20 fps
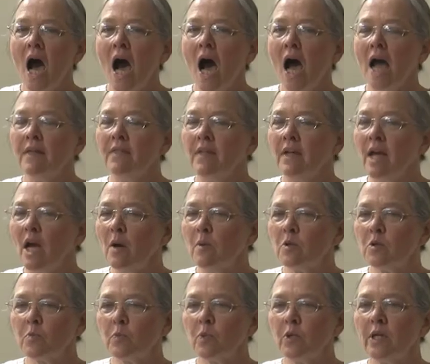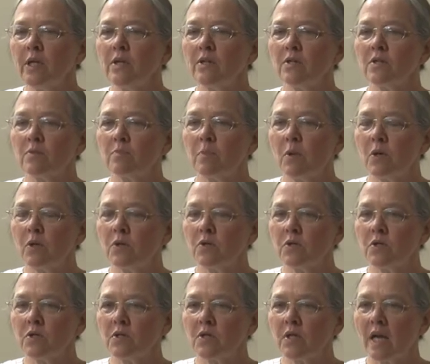I think I was
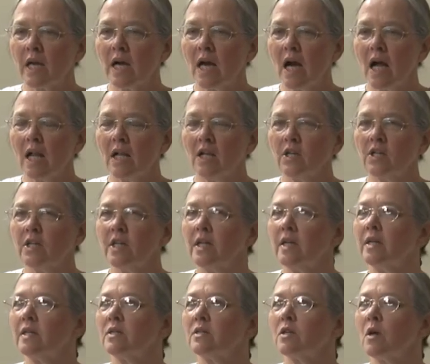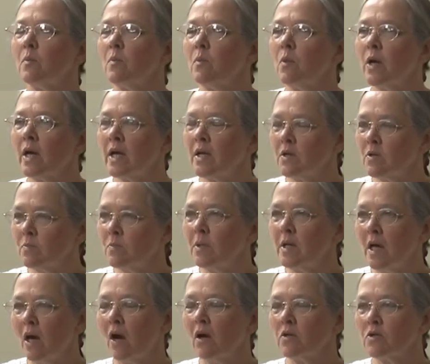predisposed to psychology in some ways,
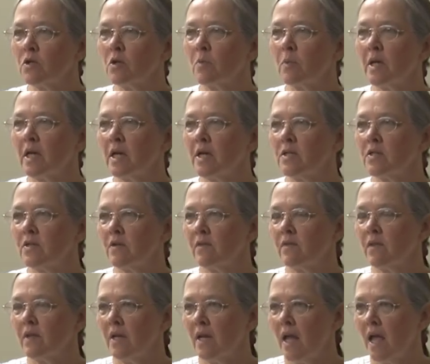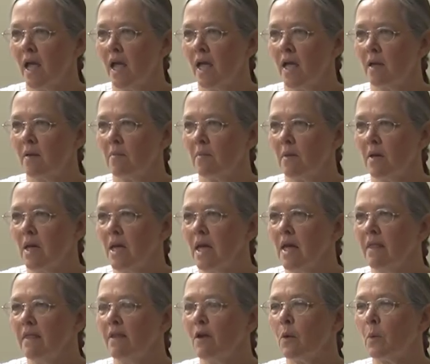also because of the name.
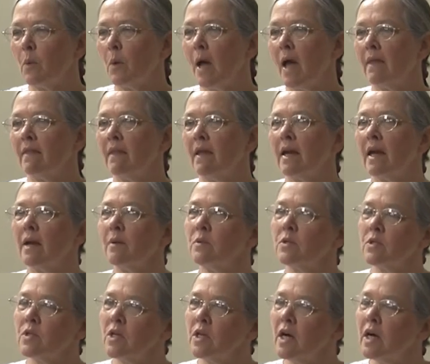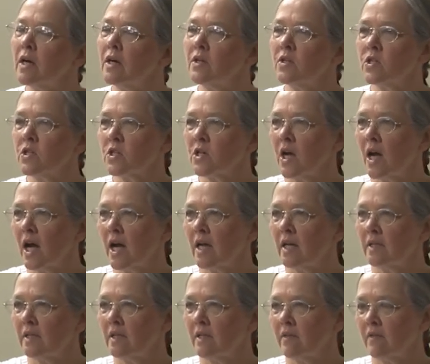And then I was the youngest
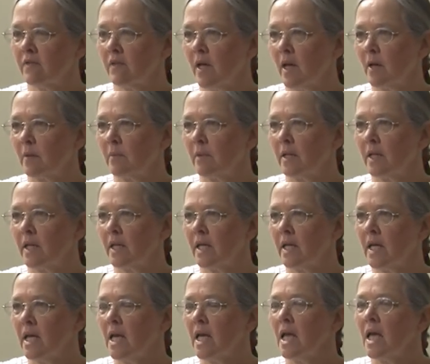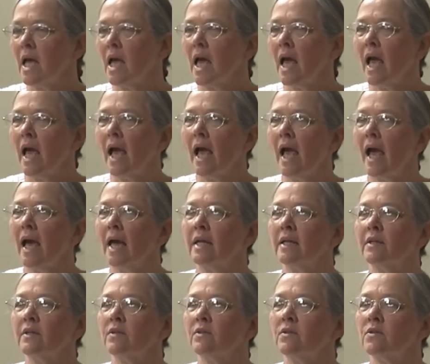child in a family,
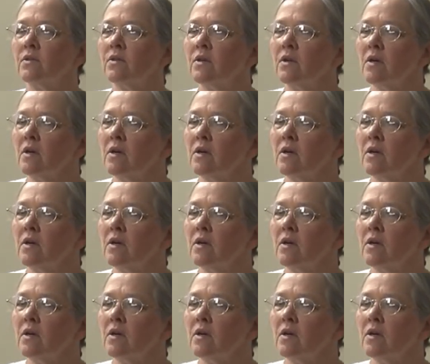and